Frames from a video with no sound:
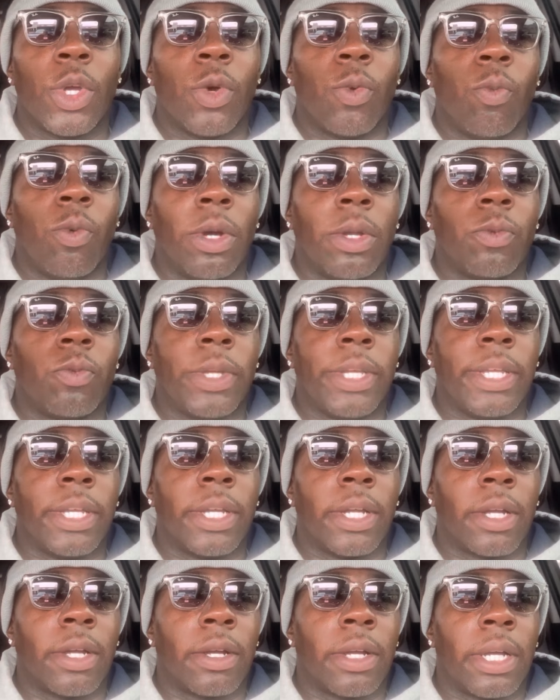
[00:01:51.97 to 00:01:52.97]
what we
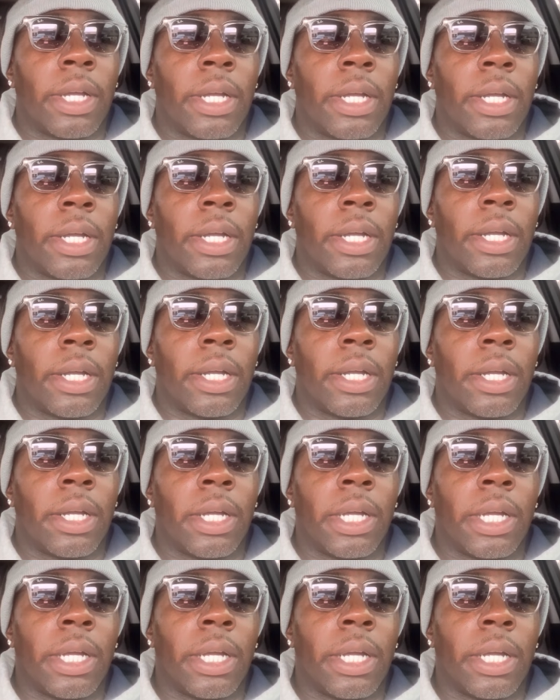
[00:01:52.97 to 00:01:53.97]
are
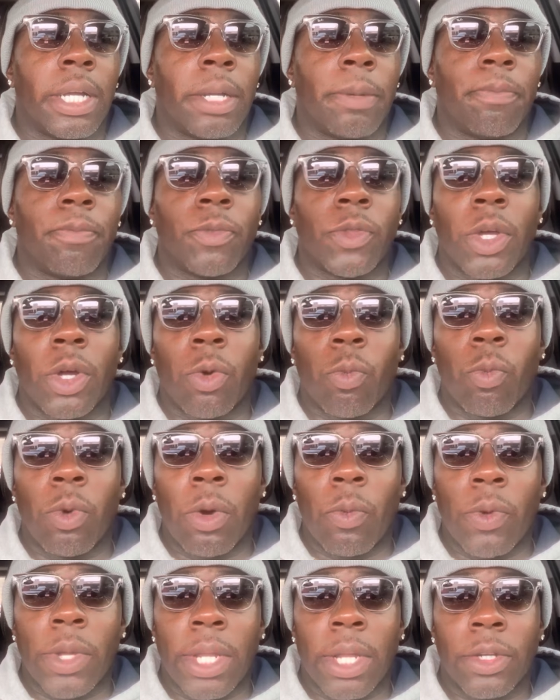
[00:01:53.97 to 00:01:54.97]

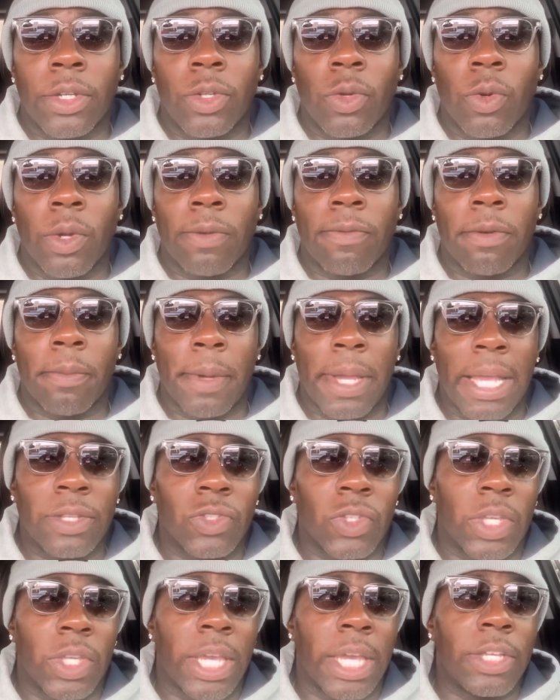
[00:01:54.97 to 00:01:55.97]
doing from an
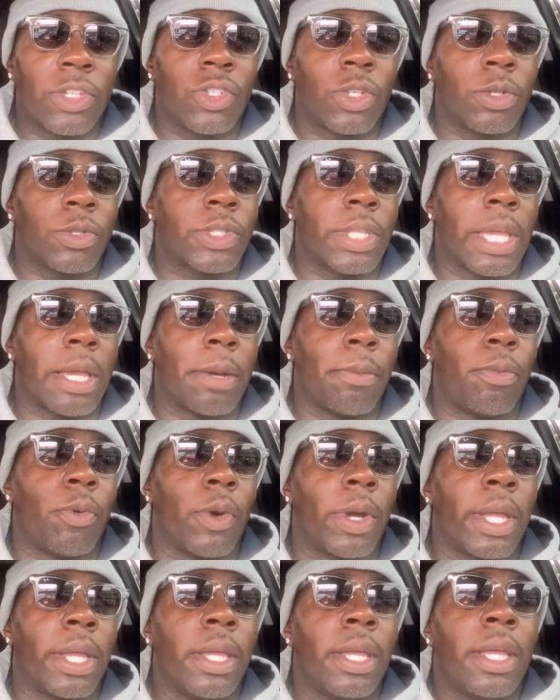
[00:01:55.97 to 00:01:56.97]
educational
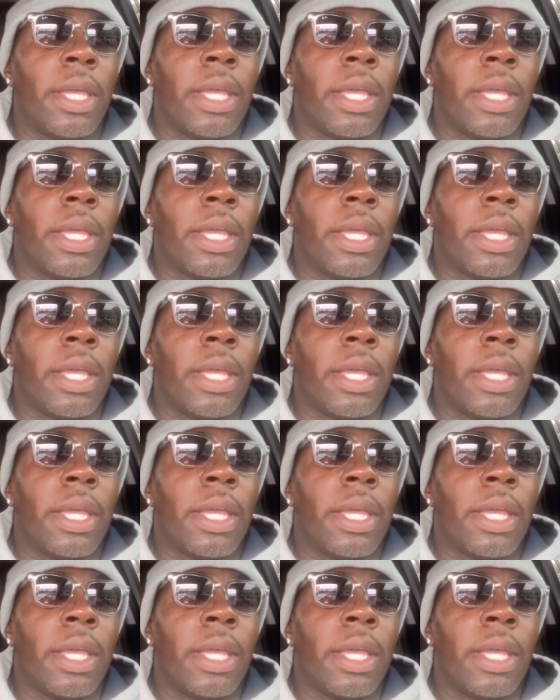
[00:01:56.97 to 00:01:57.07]
standpoint.